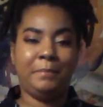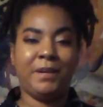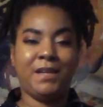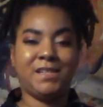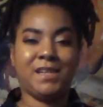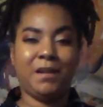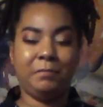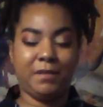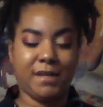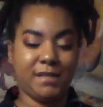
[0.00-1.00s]
Peace
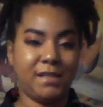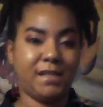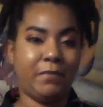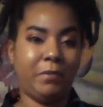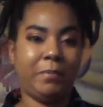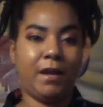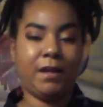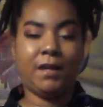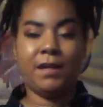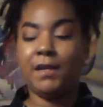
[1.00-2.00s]
and blessings,
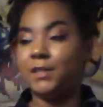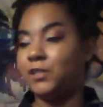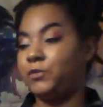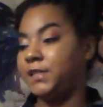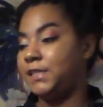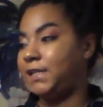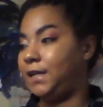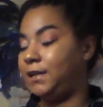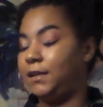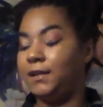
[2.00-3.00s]
everybody. It is
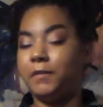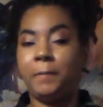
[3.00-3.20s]
Christina.